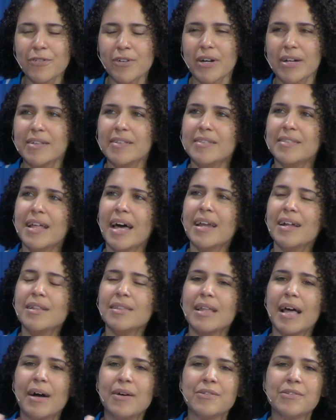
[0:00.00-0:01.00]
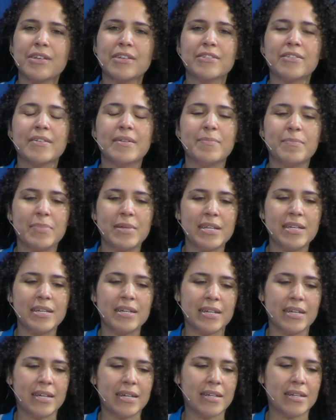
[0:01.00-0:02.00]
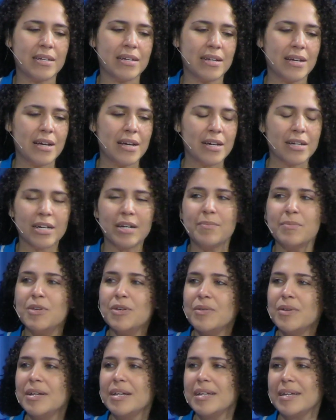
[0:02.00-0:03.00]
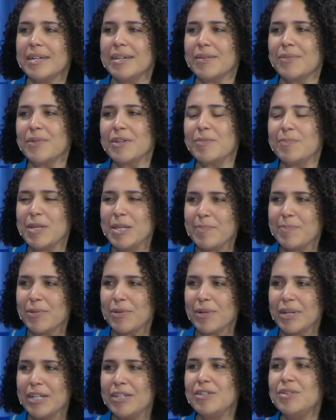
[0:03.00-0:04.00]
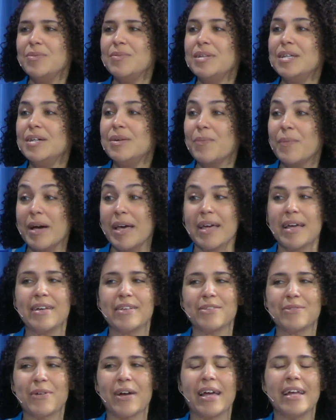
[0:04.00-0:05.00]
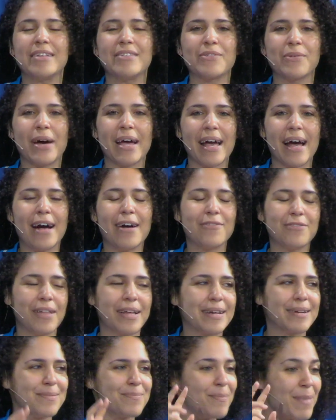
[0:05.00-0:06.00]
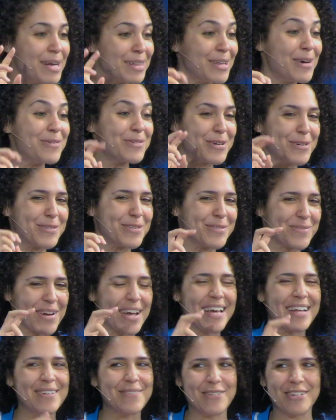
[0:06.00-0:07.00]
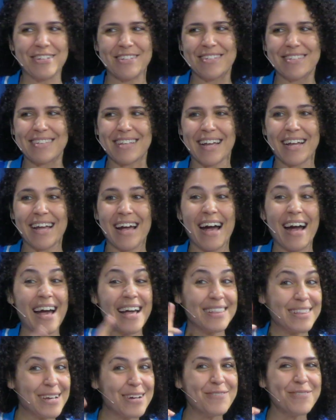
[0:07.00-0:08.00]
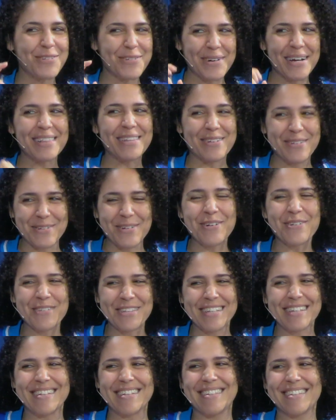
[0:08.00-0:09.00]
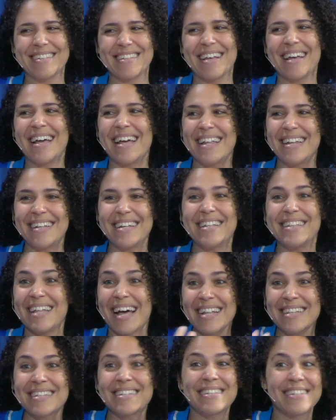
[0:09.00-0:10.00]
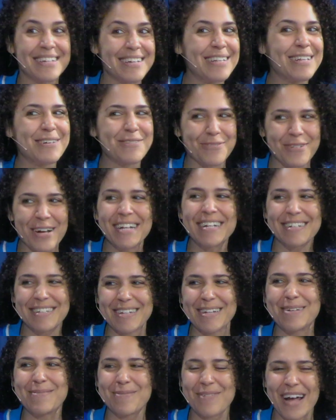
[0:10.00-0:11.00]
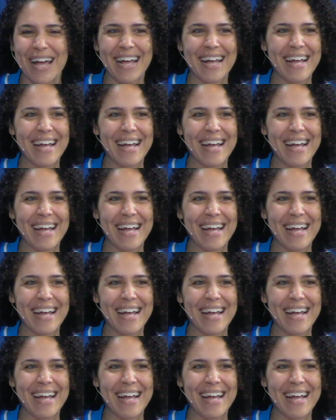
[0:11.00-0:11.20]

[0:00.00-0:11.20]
us. That allows us to be in community with people in unique ways, right? So I have my low dose friend, which is I love you at low doses. And that's still a friendship, right?